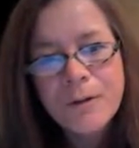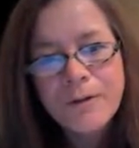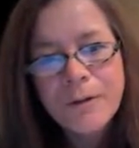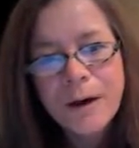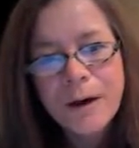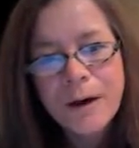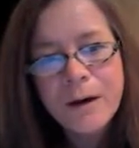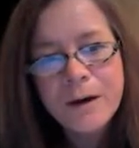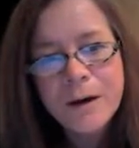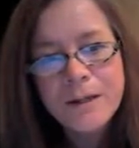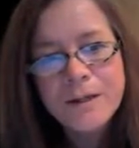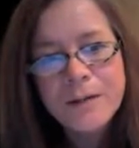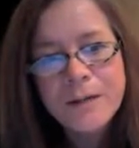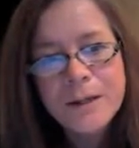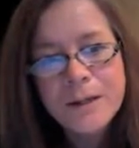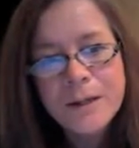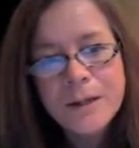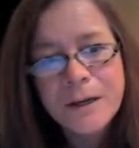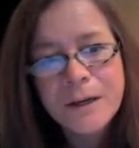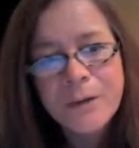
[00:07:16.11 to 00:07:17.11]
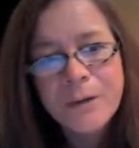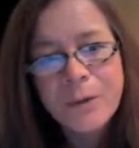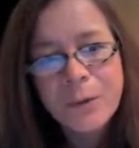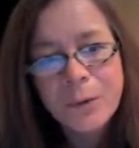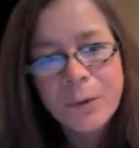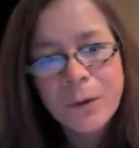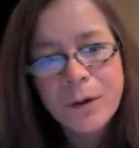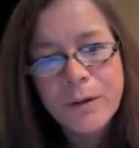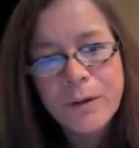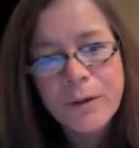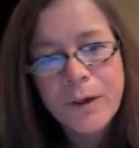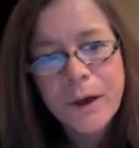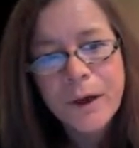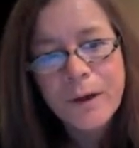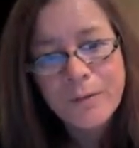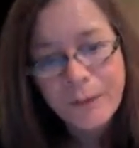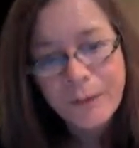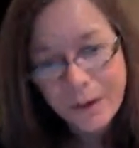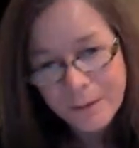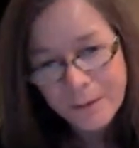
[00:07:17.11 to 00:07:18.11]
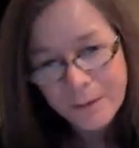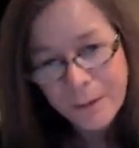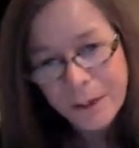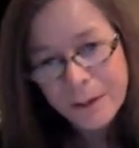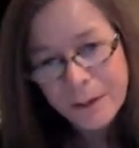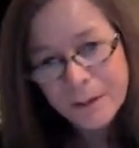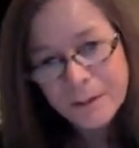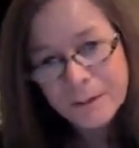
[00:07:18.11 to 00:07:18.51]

510 with a VapeMate.